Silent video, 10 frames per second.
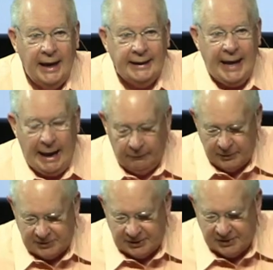And how
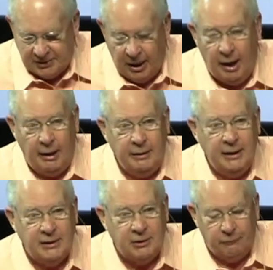this is done
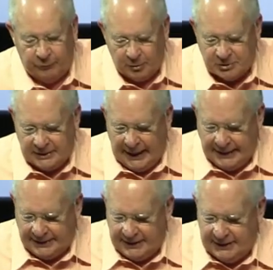is in verse
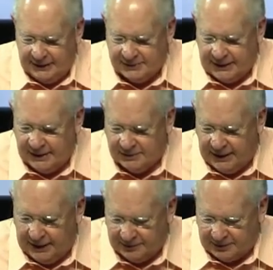19. He says
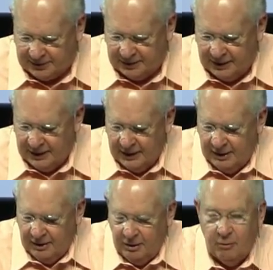this
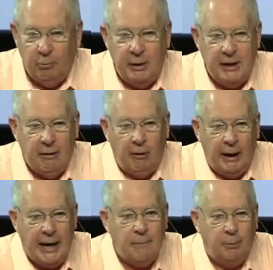We
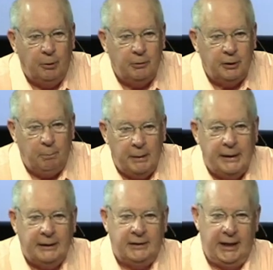are able to be
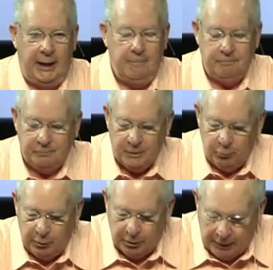content, we